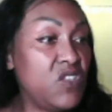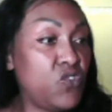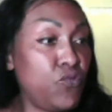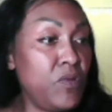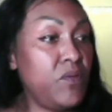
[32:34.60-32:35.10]

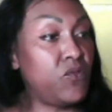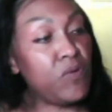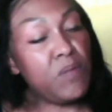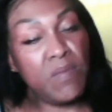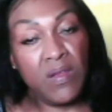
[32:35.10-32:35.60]

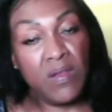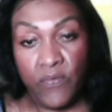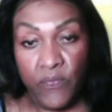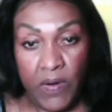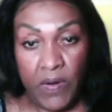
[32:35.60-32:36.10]
treatment for
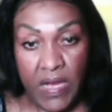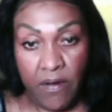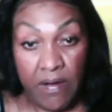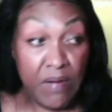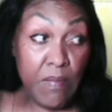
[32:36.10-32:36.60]
hair and
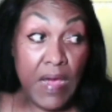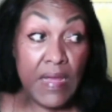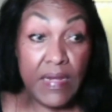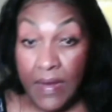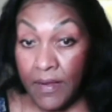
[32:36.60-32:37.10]
body
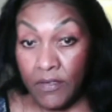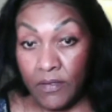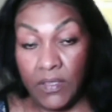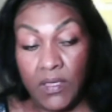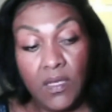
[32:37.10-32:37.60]
actually,
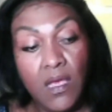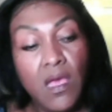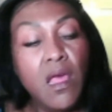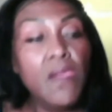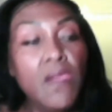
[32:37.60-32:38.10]

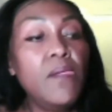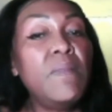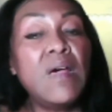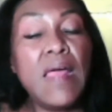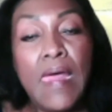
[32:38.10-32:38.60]
but
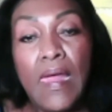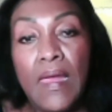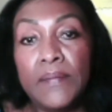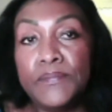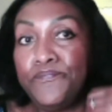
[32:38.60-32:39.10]

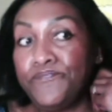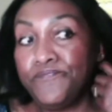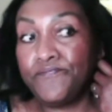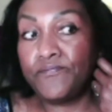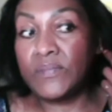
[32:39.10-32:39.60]

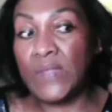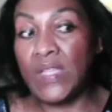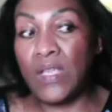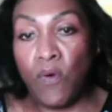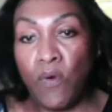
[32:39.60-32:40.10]
it
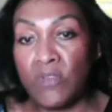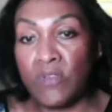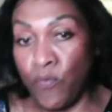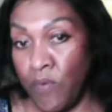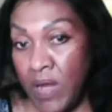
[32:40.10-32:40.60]
works
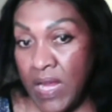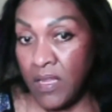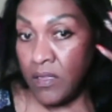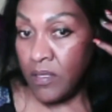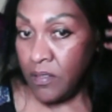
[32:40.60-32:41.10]
great.
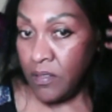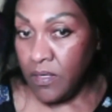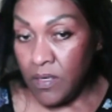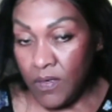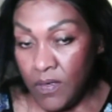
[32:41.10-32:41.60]

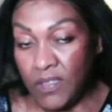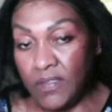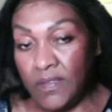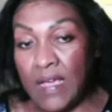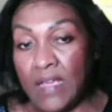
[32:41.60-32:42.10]
I
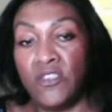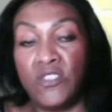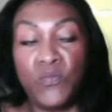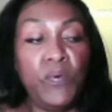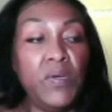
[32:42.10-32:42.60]
just
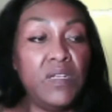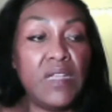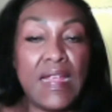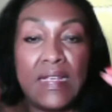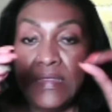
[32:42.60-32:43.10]
put like a
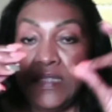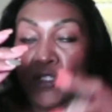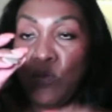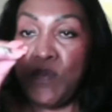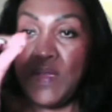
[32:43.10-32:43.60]
little
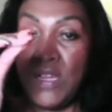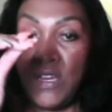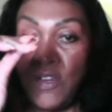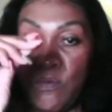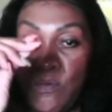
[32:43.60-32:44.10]
bit on
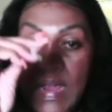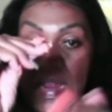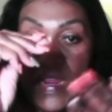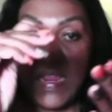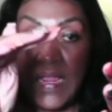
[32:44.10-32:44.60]
my
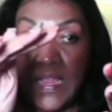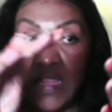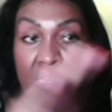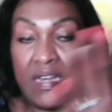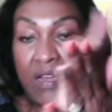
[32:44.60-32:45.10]
hand and I
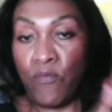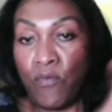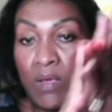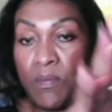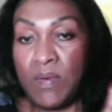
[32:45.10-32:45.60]
rub it and